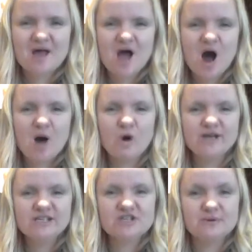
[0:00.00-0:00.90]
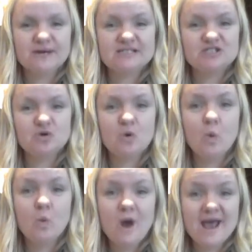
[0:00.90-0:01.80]
And what you do is you
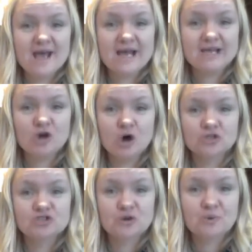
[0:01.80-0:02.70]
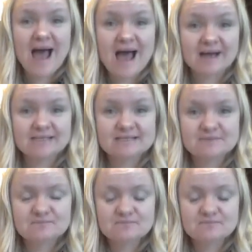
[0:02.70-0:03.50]
weigh your 2 eggs.